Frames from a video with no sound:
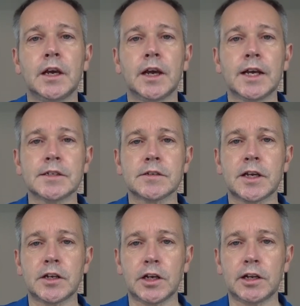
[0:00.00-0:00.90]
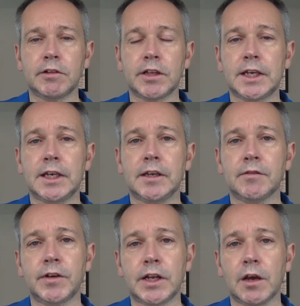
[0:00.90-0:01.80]
As I said earlier in the
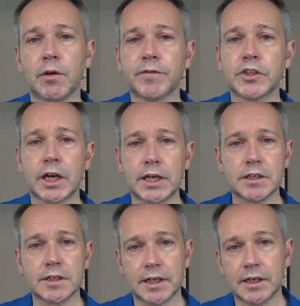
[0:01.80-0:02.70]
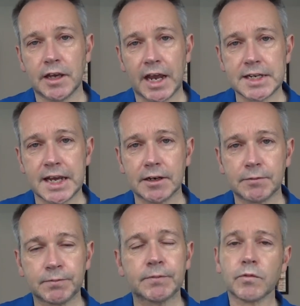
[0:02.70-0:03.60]
video, I've changed the end can.
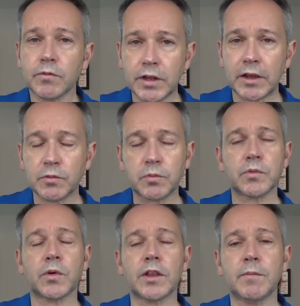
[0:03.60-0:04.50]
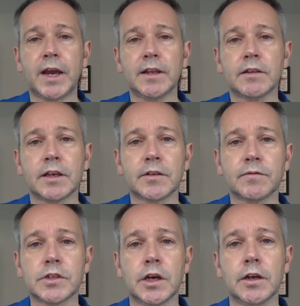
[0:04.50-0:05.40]
That's one of the main things
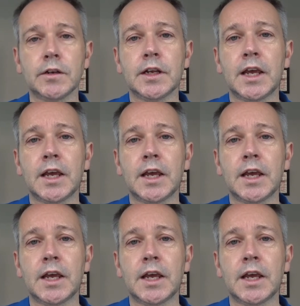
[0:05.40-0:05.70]
I've done.